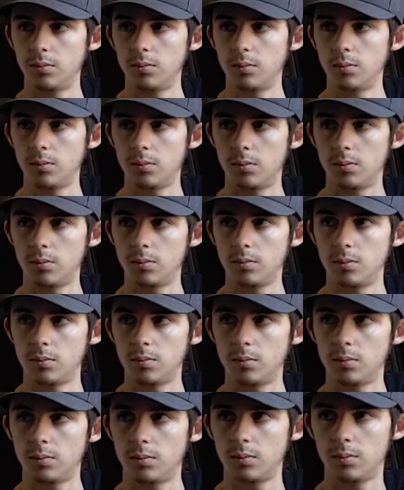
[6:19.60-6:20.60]

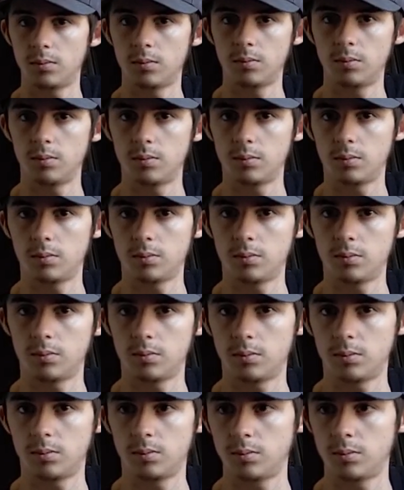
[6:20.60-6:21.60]

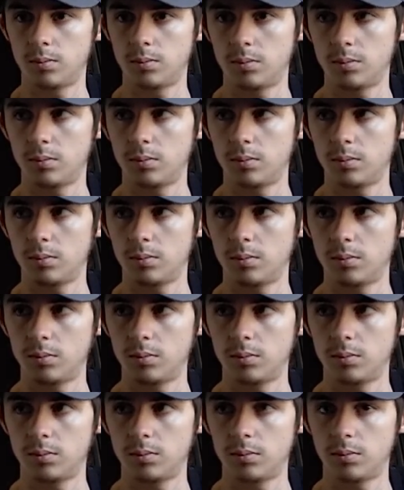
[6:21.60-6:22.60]

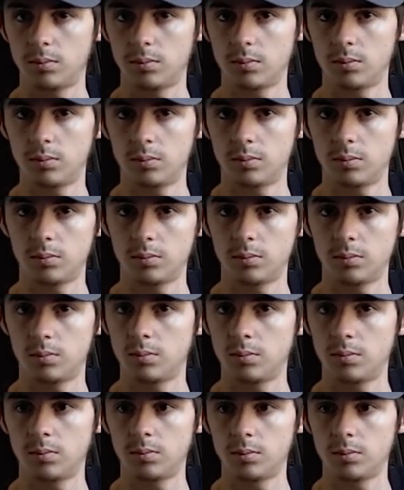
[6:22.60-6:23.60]

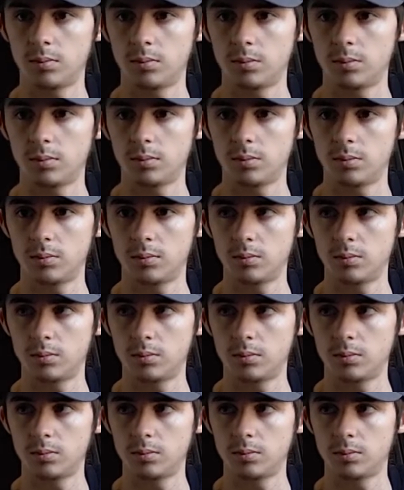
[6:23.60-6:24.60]

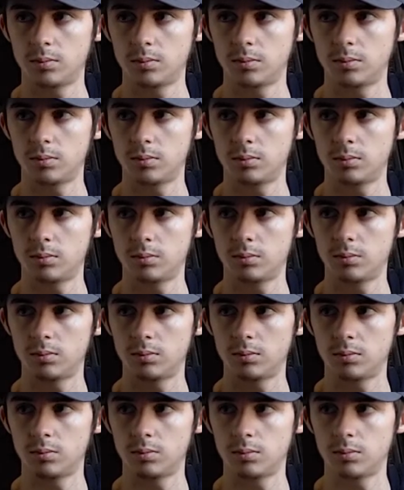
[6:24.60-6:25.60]

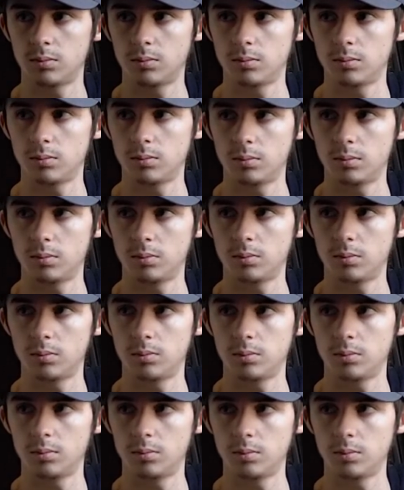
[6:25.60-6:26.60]

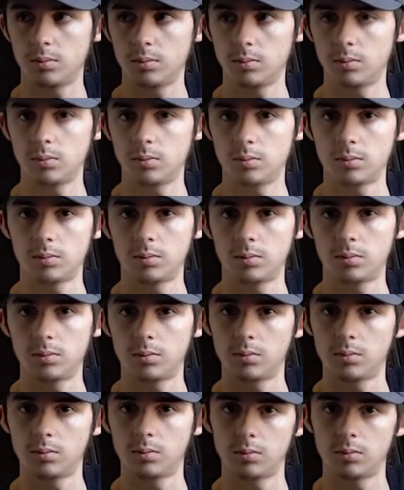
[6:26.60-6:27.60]
(silent)